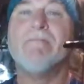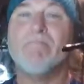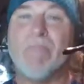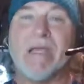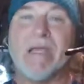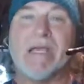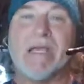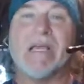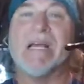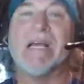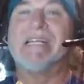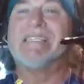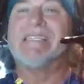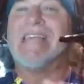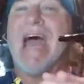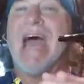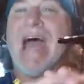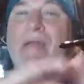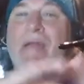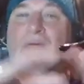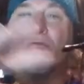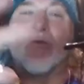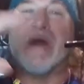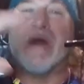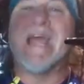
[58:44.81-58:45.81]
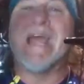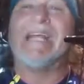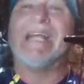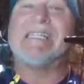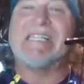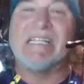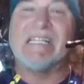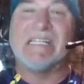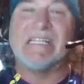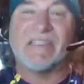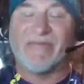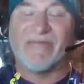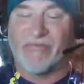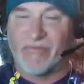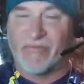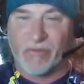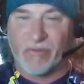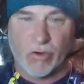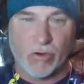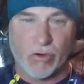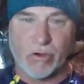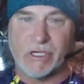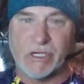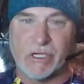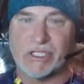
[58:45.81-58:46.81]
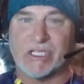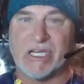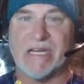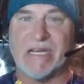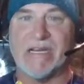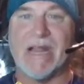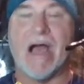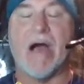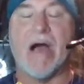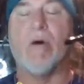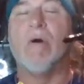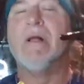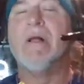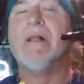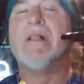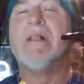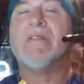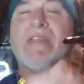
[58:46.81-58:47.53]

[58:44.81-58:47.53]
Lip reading: because that race is flourishing now.